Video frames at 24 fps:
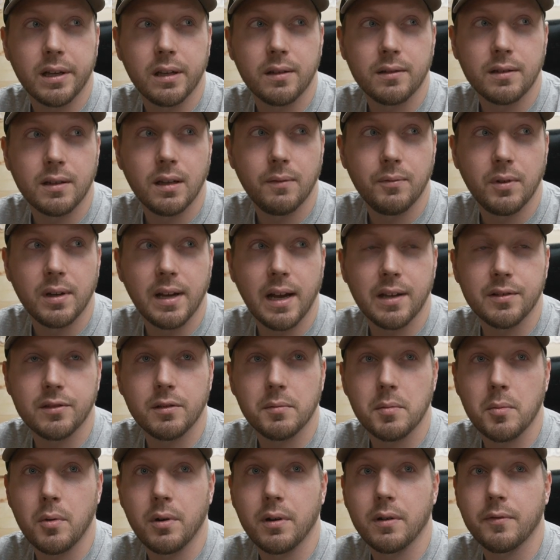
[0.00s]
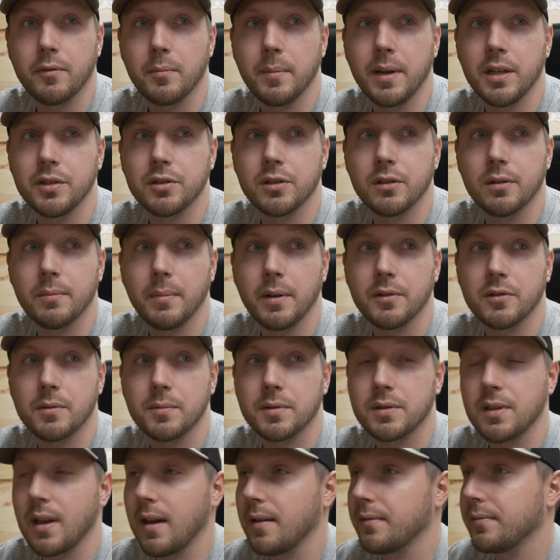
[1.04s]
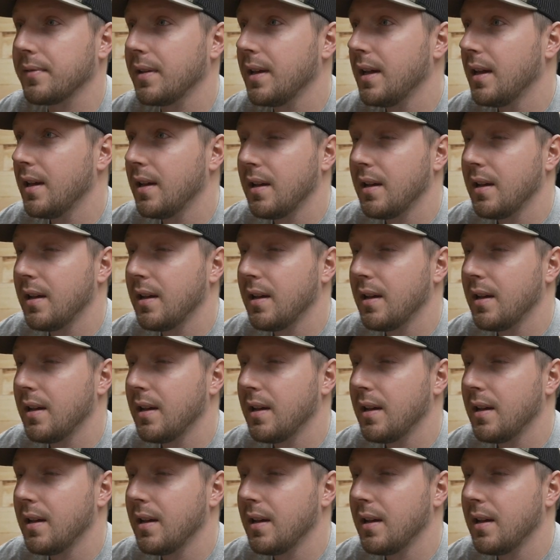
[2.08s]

I'll give you guys a little more information about some stuff.